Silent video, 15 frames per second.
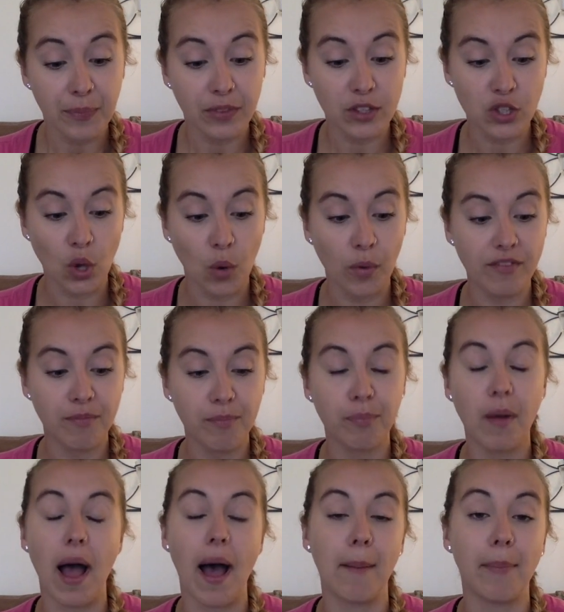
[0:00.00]
So if
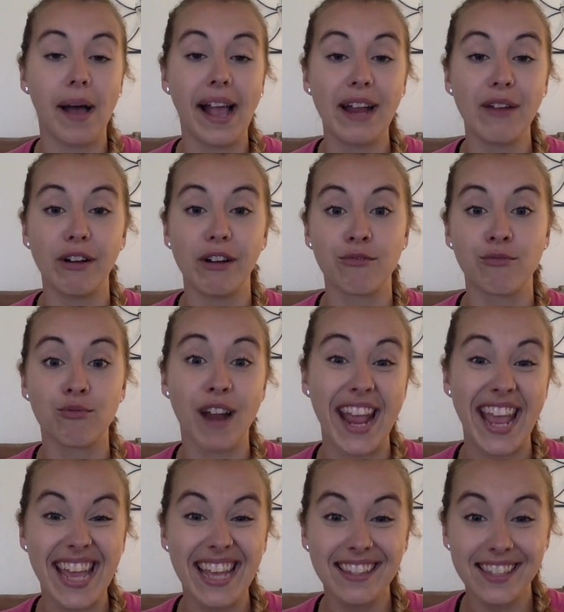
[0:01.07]
a pirate
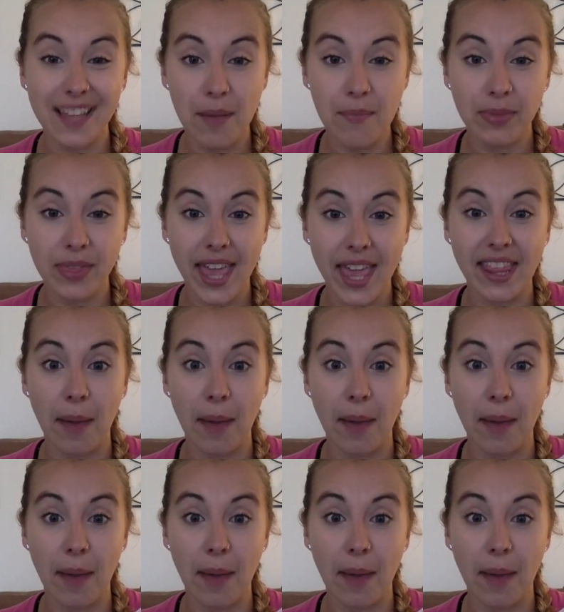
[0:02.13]
raids something,